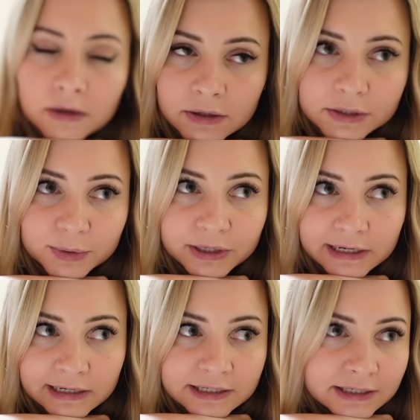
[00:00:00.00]
It's pretty
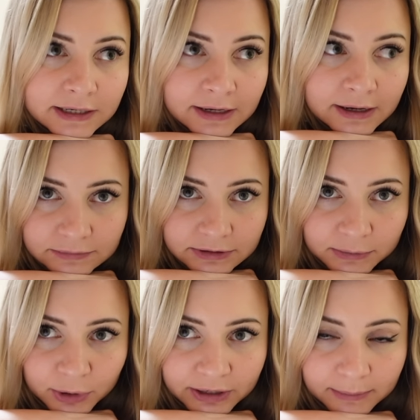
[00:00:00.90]
nice. We'll see you in
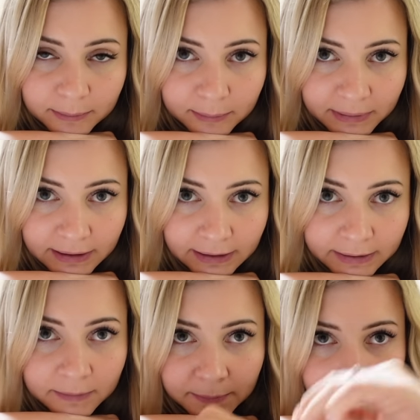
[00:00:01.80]
the morning. Bye.